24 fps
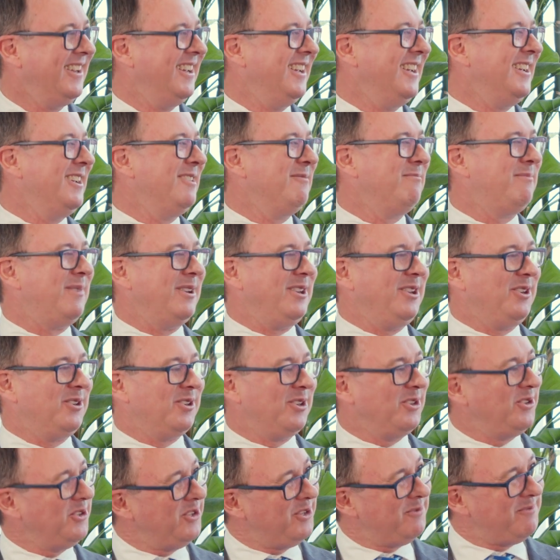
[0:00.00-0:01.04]
but you've got
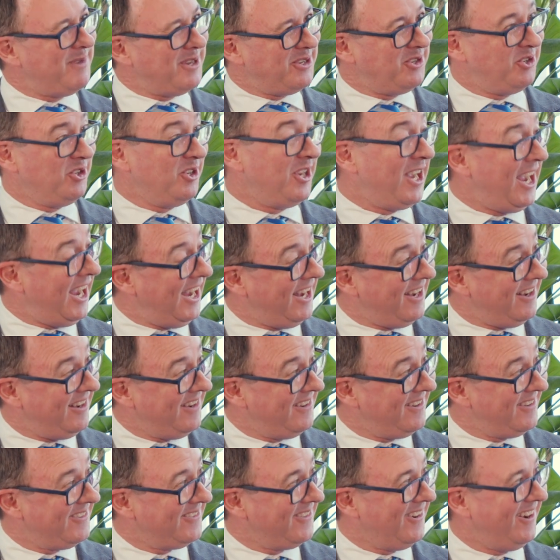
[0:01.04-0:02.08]
to do the best you can,
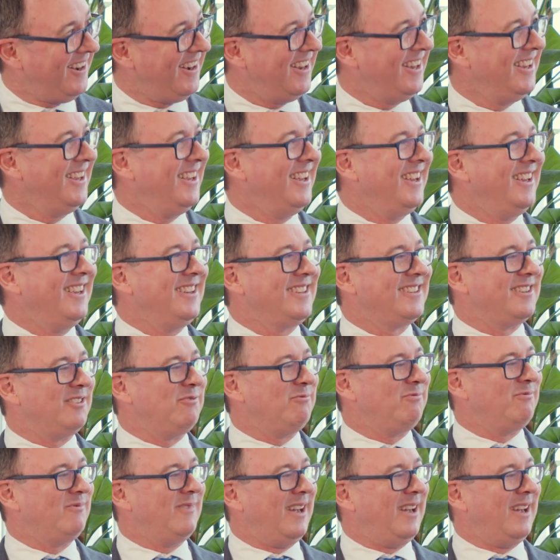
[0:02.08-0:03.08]
right? So